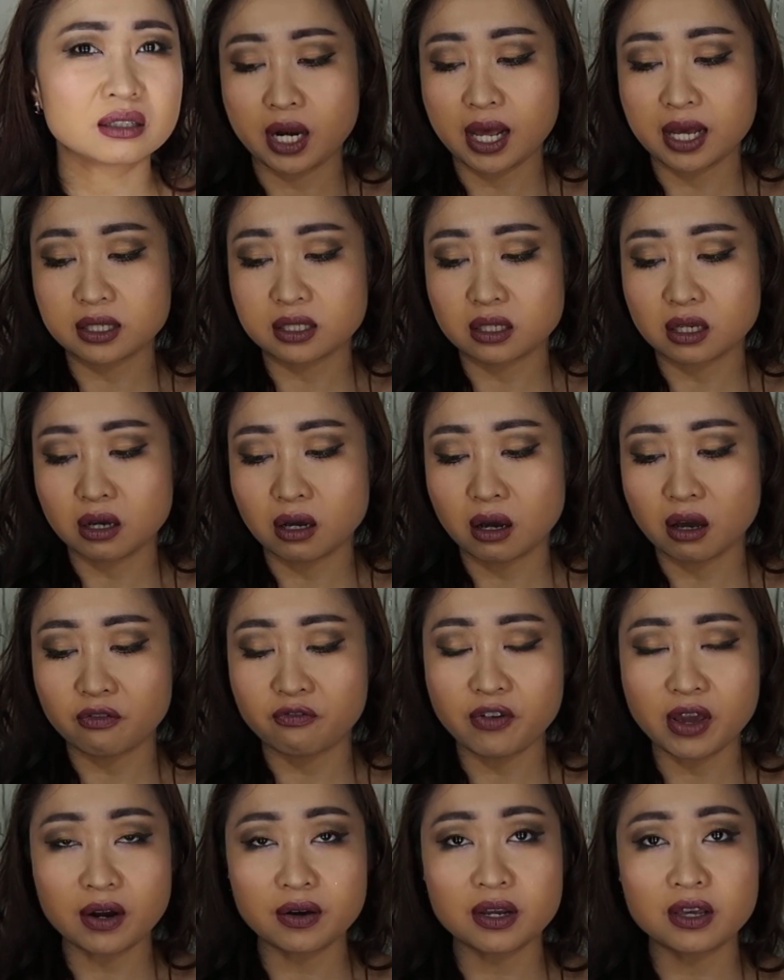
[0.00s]
It has a
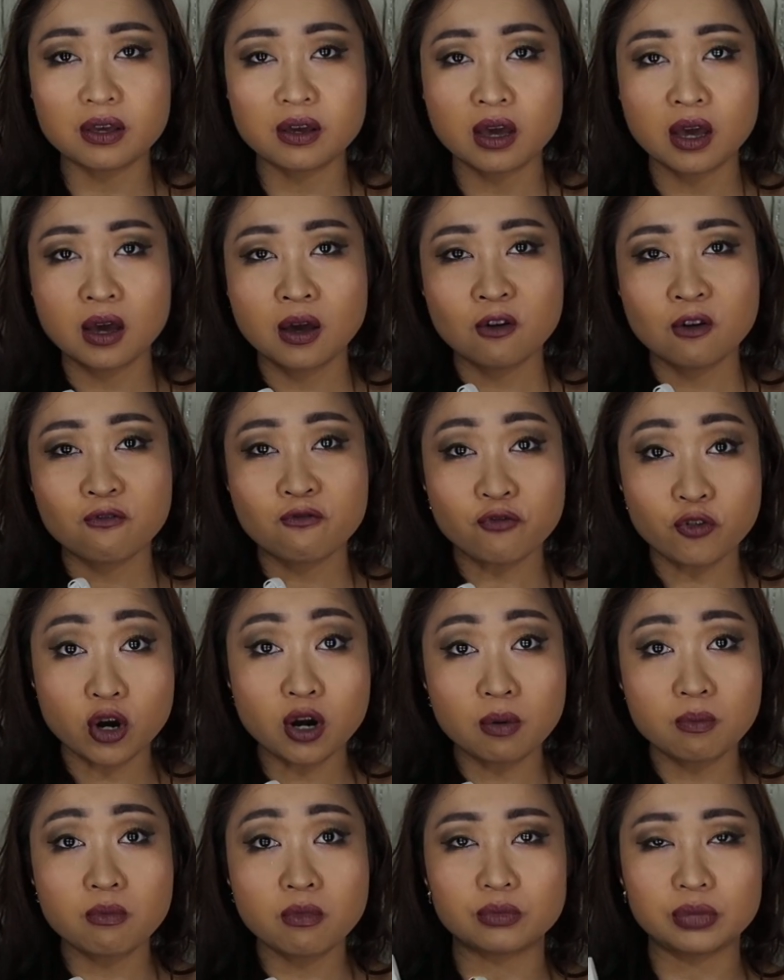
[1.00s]
very
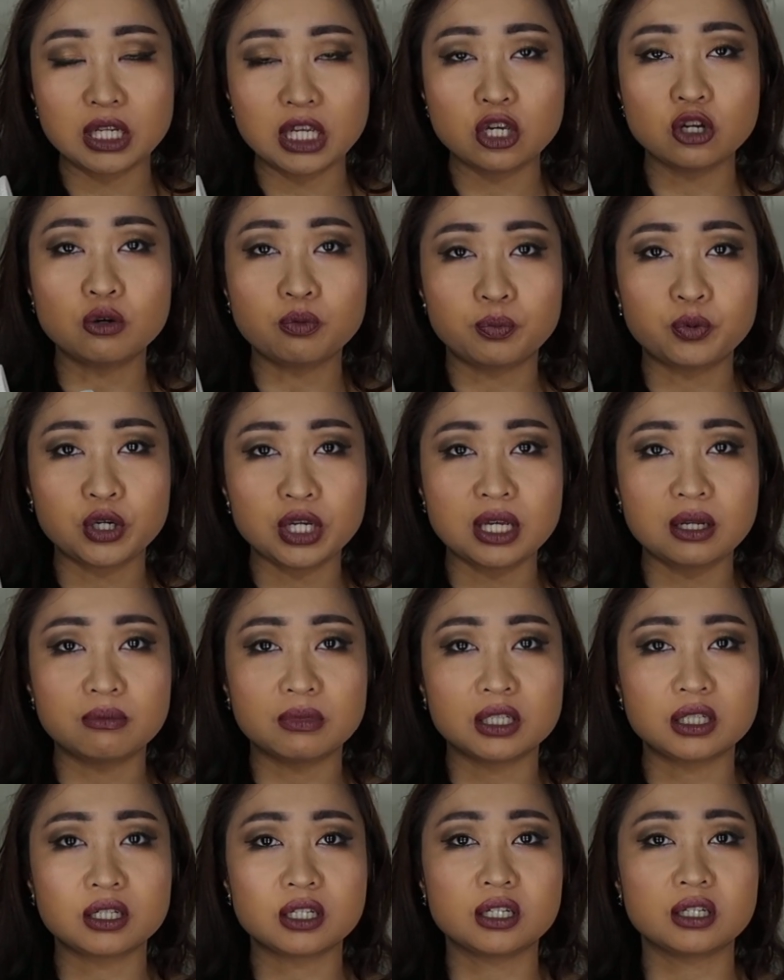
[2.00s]
firm neoprene
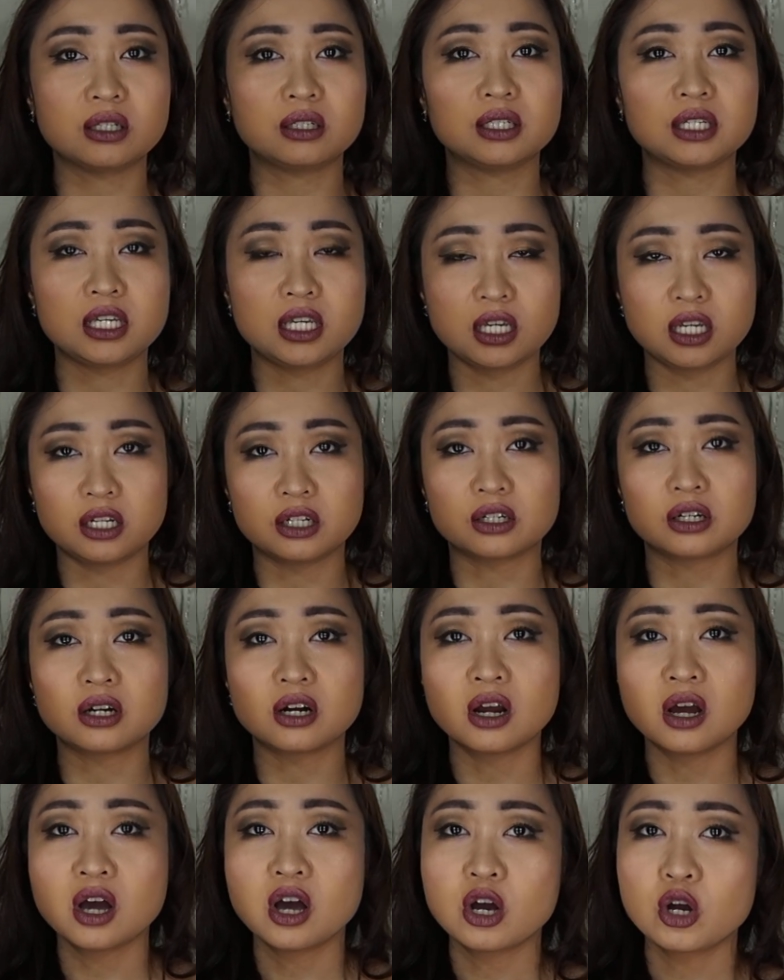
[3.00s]
material here
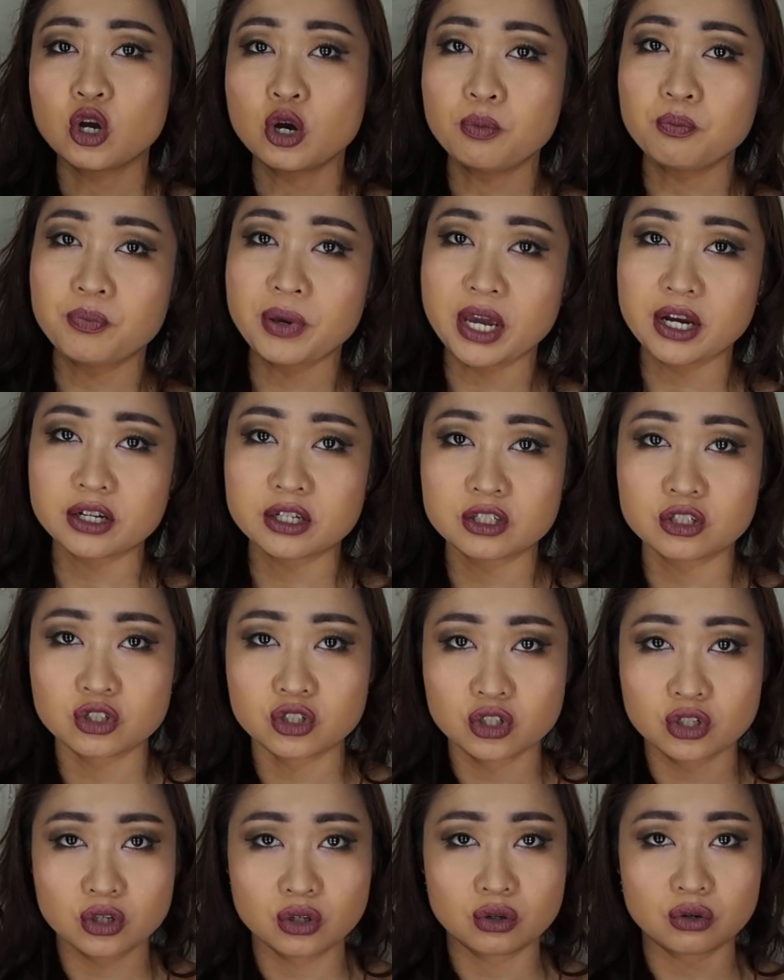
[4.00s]
compared
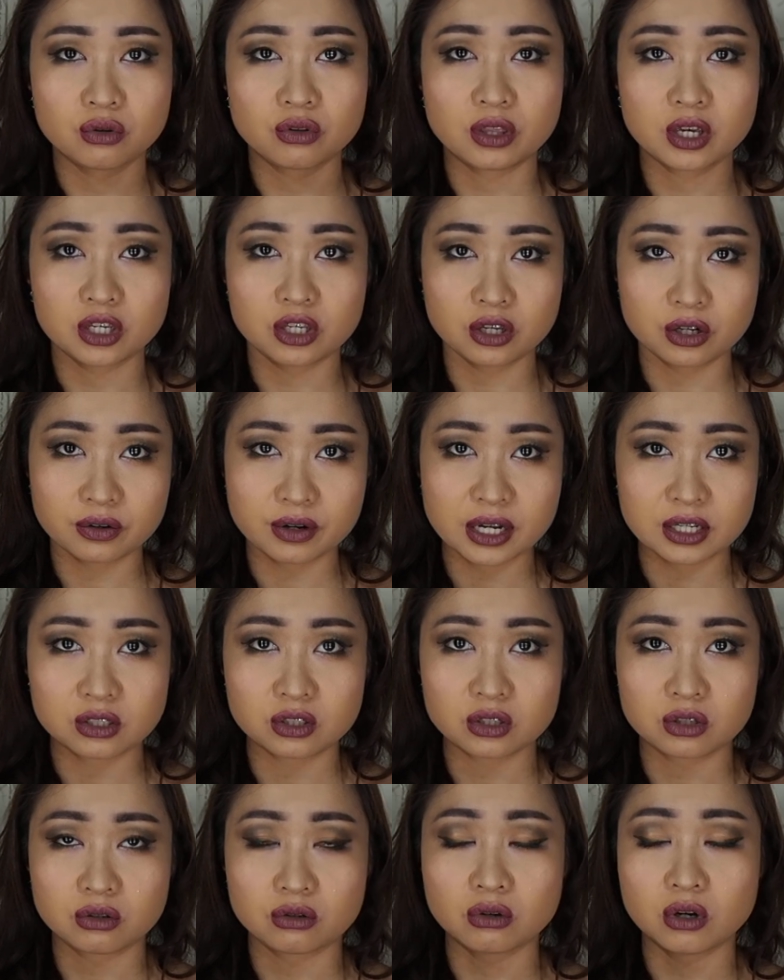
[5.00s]
to the
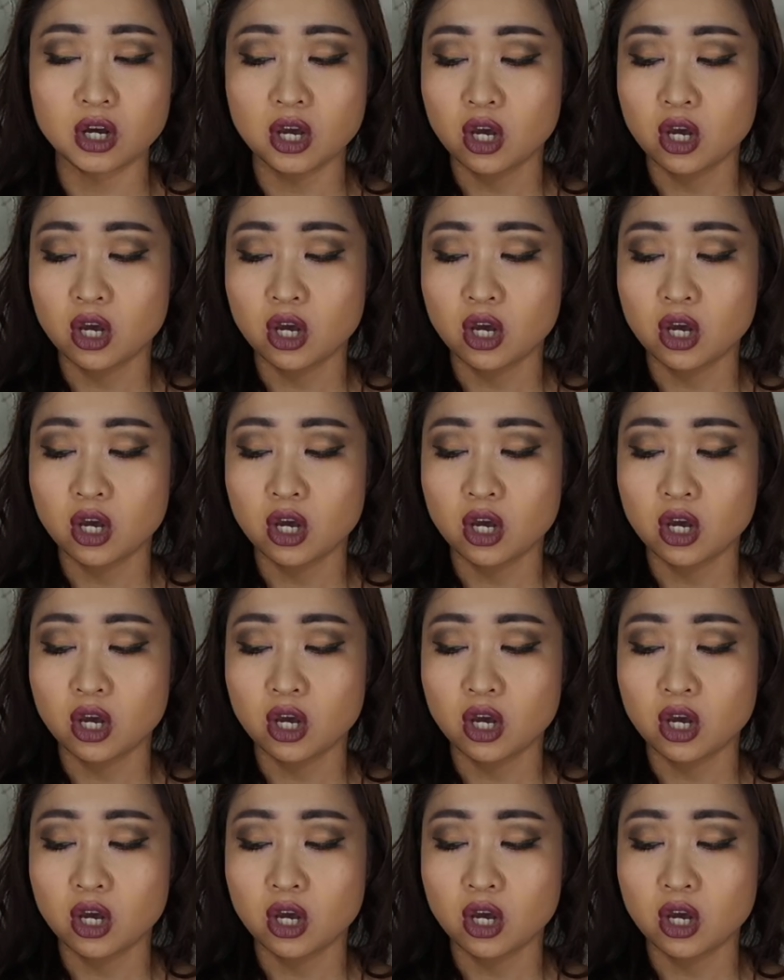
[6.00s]
Girasu.